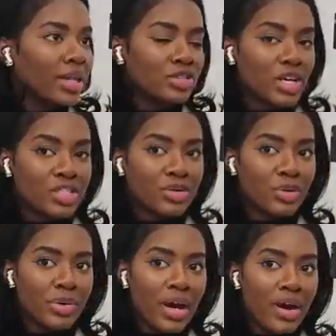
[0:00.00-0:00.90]
In the dressing
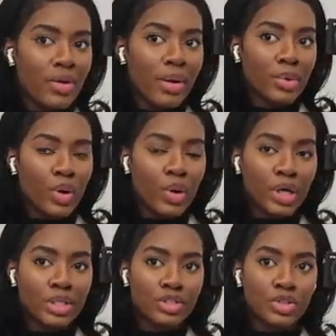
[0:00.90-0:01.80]
room now, I'm
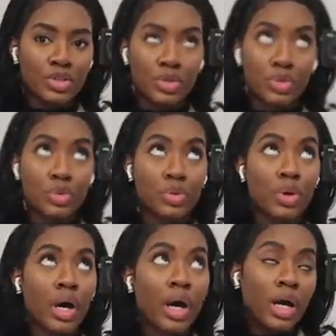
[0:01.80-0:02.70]
going to
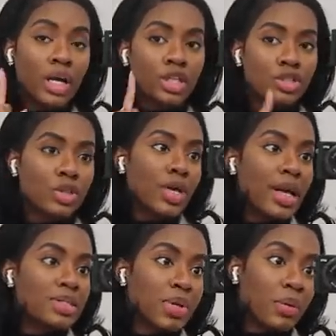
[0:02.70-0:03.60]
show you
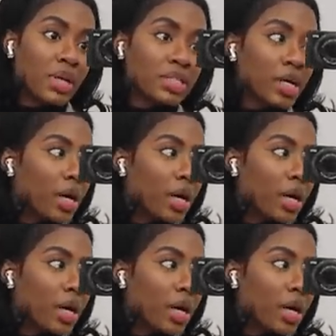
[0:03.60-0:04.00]
guys what I picked